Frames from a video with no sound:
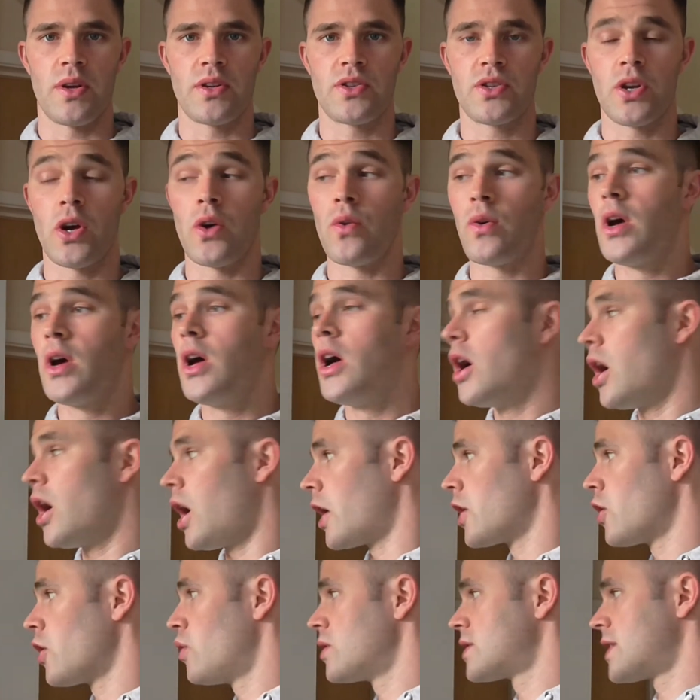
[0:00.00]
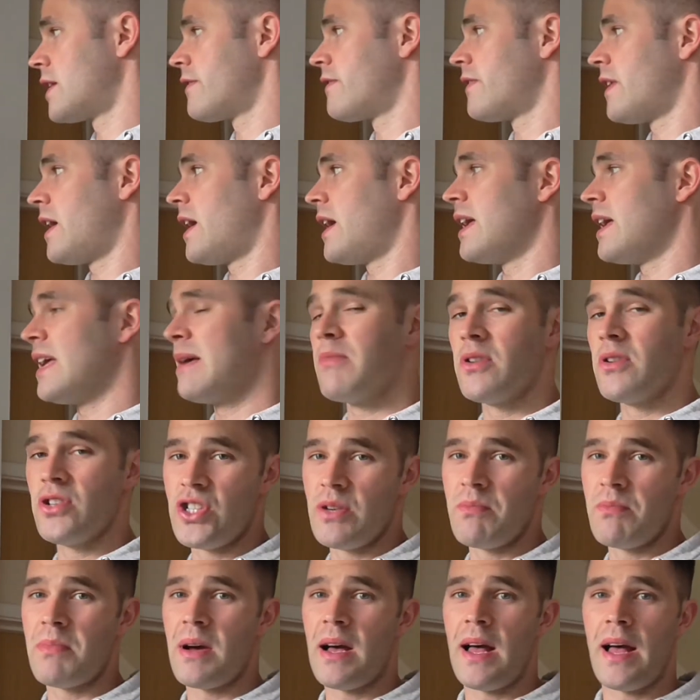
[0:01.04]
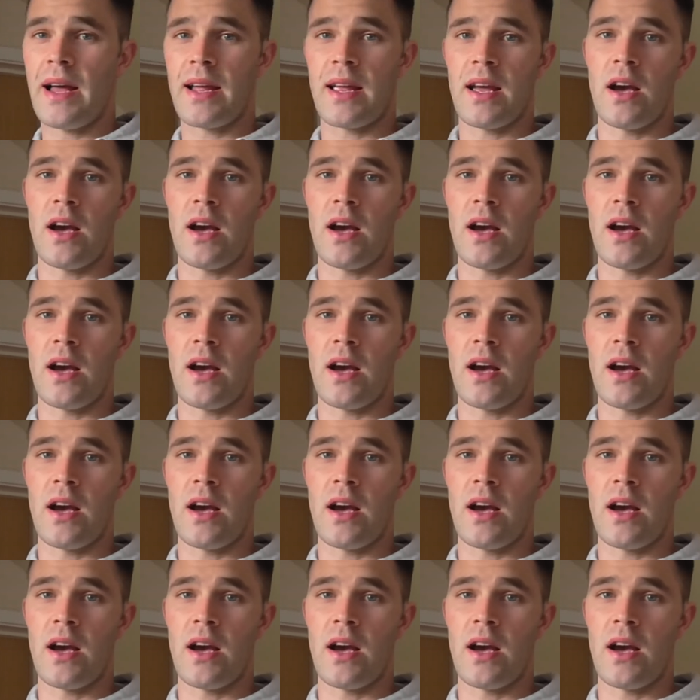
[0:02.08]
So I always have that in my gym bag.